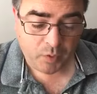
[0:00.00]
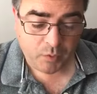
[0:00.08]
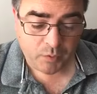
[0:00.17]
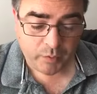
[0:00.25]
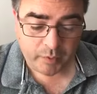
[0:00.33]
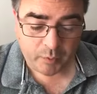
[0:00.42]

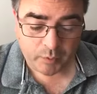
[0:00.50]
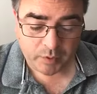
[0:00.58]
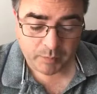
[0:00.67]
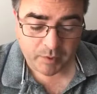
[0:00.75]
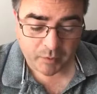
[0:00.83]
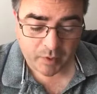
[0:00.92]
so I ought to
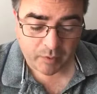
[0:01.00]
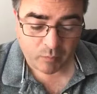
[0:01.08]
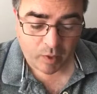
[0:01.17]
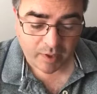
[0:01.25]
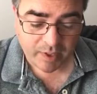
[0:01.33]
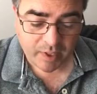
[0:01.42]
be tried
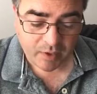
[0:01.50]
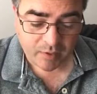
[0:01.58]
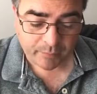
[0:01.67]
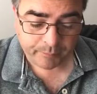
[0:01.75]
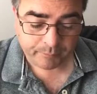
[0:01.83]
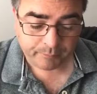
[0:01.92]
right here.